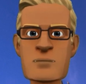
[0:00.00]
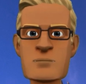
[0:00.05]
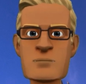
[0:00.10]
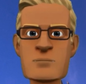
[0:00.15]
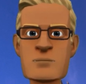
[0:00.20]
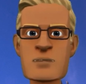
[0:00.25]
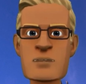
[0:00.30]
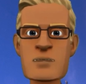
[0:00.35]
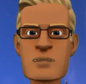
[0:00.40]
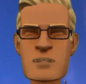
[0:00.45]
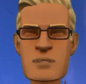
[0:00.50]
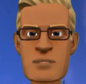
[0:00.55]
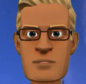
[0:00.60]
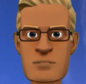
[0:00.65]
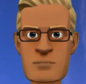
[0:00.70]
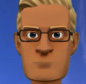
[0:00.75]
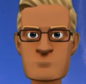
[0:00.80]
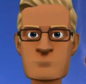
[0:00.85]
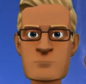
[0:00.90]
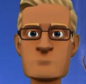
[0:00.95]
Our love
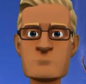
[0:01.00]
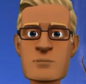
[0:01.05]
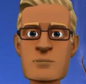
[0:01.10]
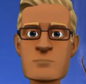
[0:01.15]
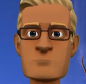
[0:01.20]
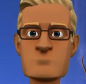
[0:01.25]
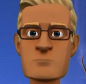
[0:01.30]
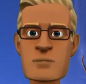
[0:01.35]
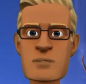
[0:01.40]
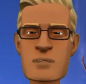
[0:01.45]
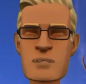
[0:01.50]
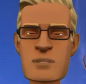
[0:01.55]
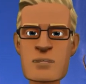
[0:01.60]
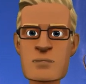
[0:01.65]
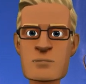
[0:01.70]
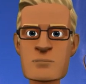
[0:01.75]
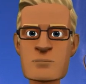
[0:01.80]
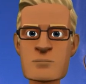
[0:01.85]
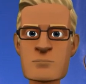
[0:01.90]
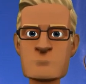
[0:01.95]
for
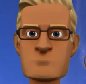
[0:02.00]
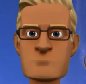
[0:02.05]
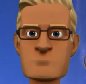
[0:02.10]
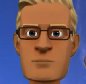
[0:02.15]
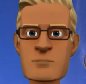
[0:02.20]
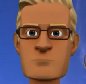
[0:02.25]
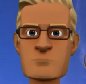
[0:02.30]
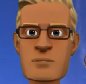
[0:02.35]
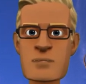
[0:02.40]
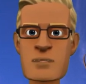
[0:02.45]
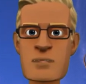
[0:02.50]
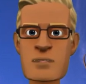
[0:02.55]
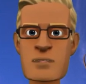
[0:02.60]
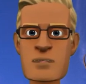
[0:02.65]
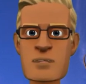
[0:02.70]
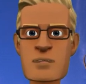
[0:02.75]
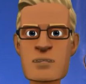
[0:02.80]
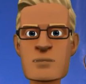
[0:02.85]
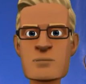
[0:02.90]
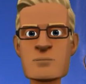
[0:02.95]
Jehovah can
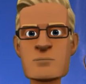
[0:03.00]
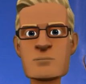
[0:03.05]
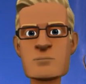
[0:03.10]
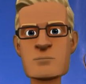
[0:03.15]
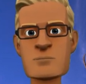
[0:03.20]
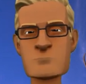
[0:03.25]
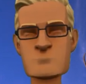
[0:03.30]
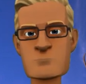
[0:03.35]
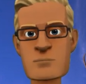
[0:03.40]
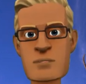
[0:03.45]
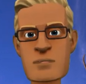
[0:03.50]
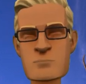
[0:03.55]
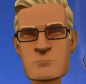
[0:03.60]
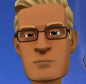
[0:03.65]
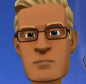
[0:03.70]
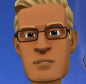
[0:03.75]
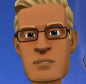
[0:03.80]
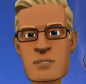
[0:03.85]
grow as we